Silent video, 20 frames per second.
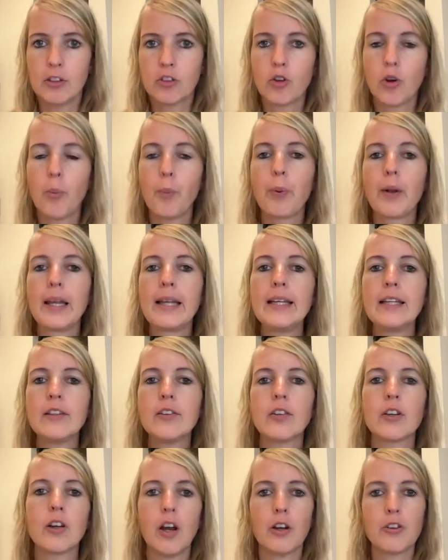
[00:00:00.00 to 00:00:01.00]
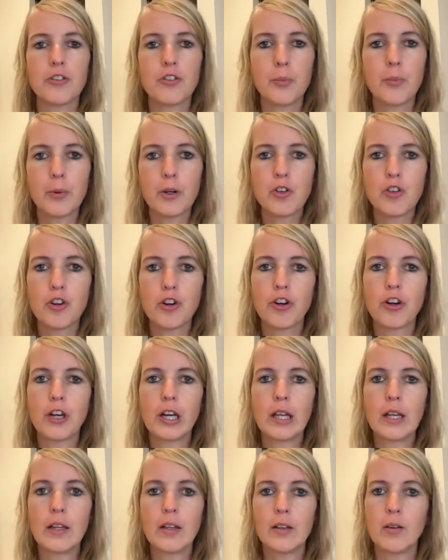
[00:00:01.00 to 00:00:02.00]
complete customer journey.